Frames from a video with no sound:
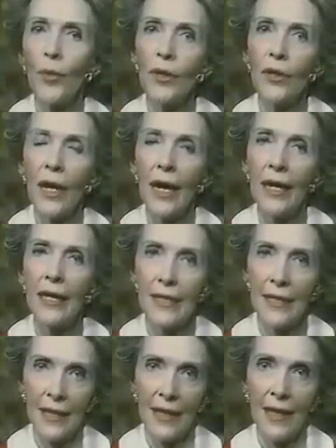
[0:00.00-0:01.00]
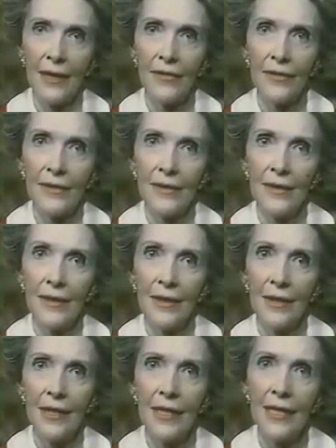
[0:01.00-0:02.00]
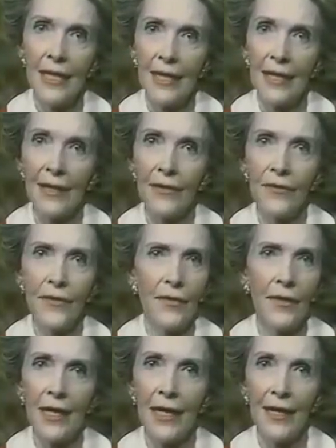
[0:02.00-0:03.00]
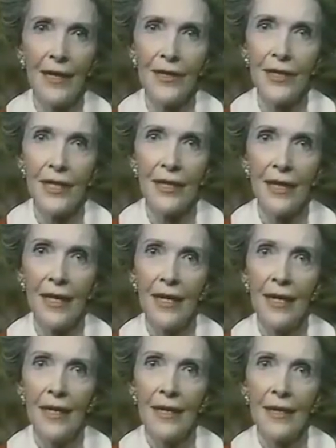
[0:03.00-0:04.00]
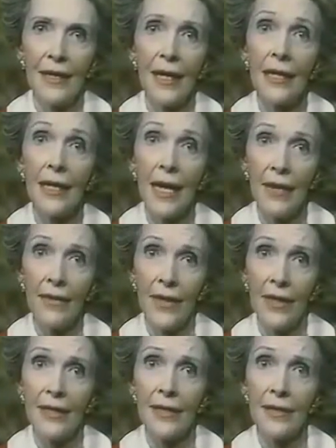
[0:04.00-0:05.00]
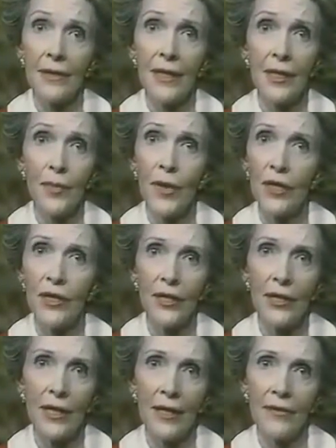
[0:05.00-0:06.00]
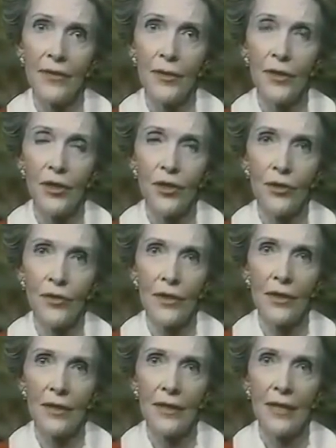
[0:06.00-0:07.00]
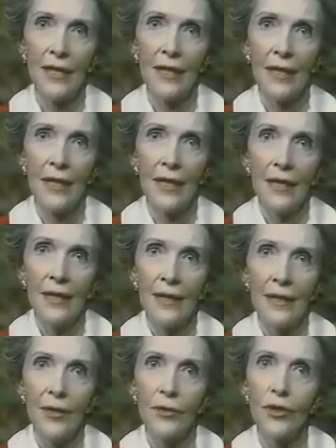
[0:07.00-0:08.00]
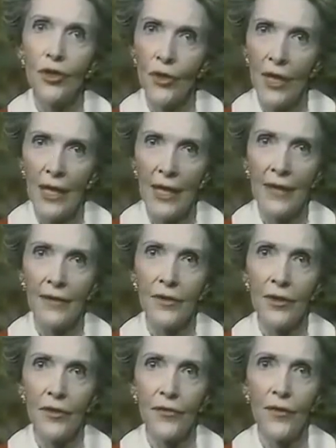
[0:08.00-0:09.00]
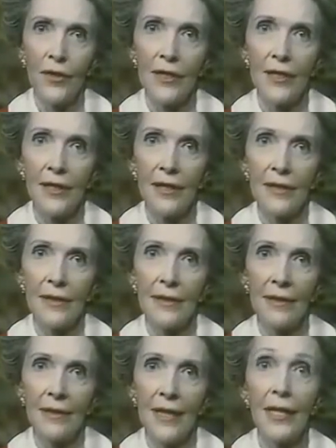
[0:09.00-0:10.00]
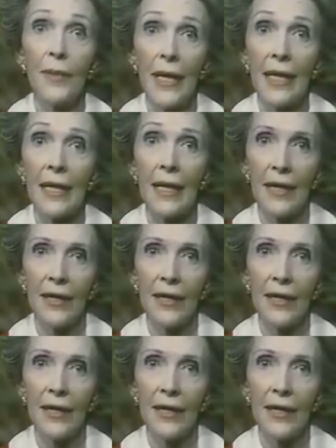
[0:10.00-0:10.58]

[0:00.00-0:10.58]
open your eyes to life, to see it in the vivid colors that God gave us as a precious gift to his children, to enjoy life to the fullest and to make it